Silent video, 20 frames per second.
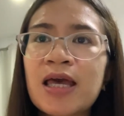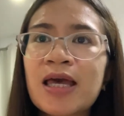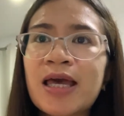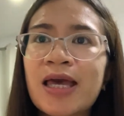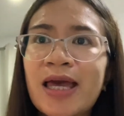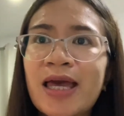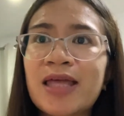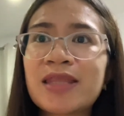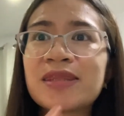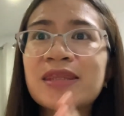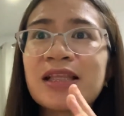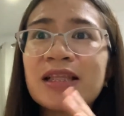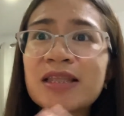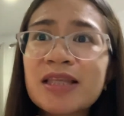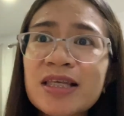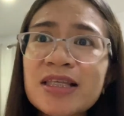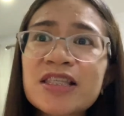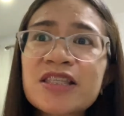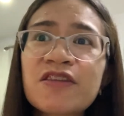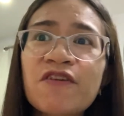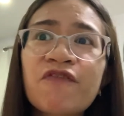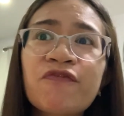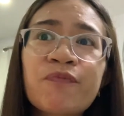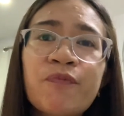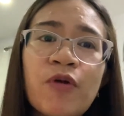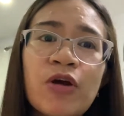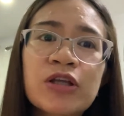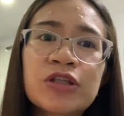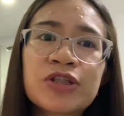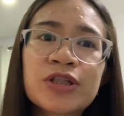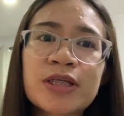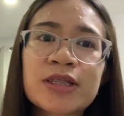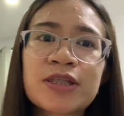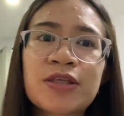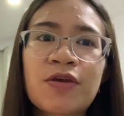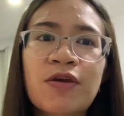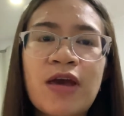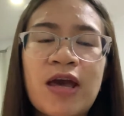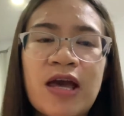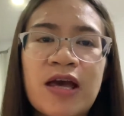and the list of projects
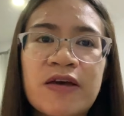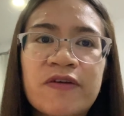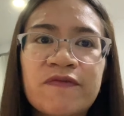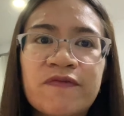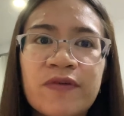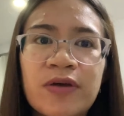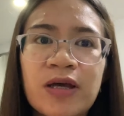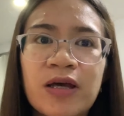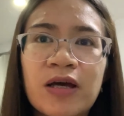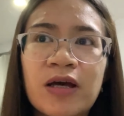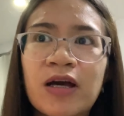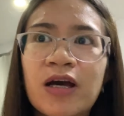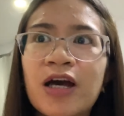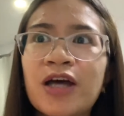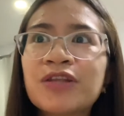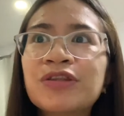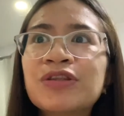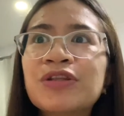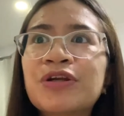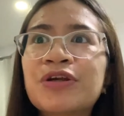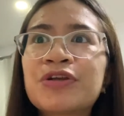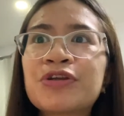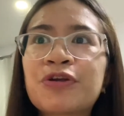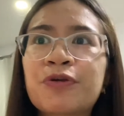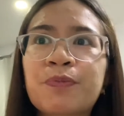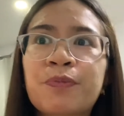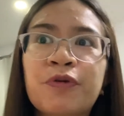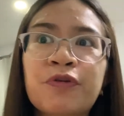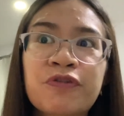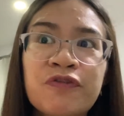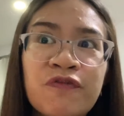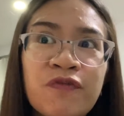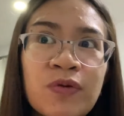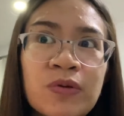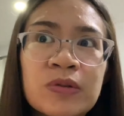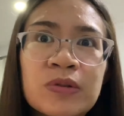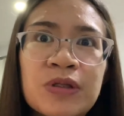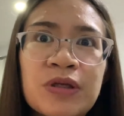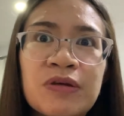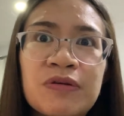you have under your
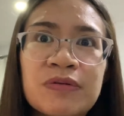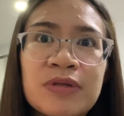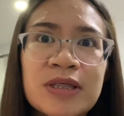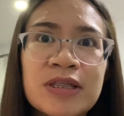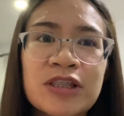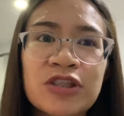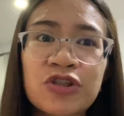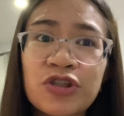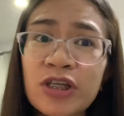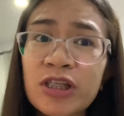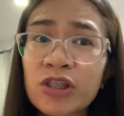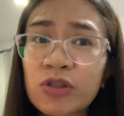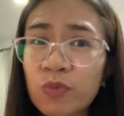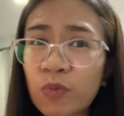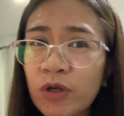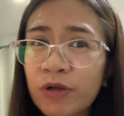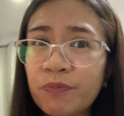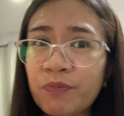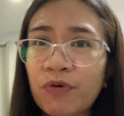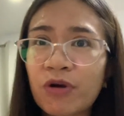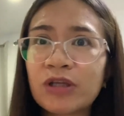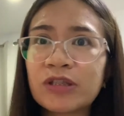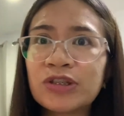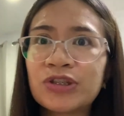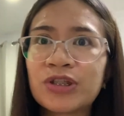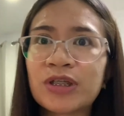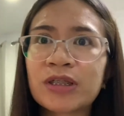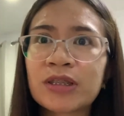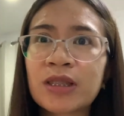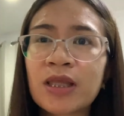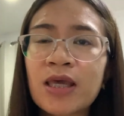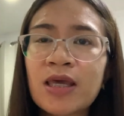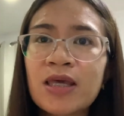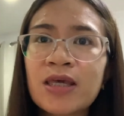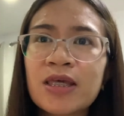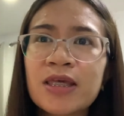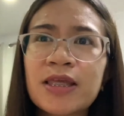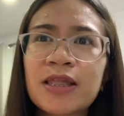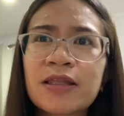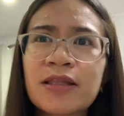portfolio is just one project,
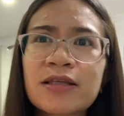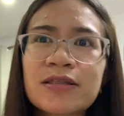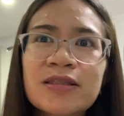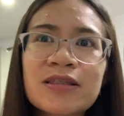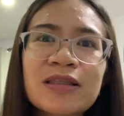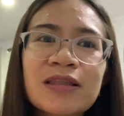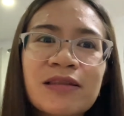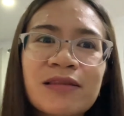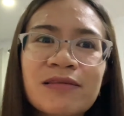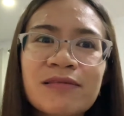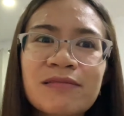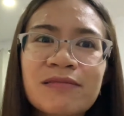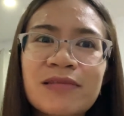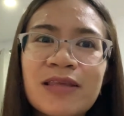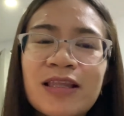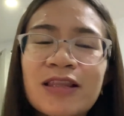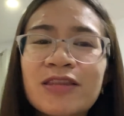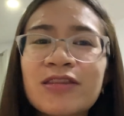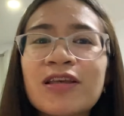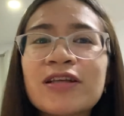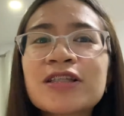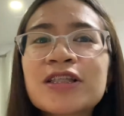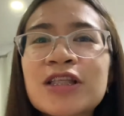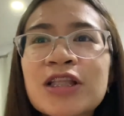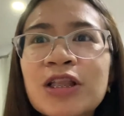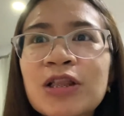it doesn't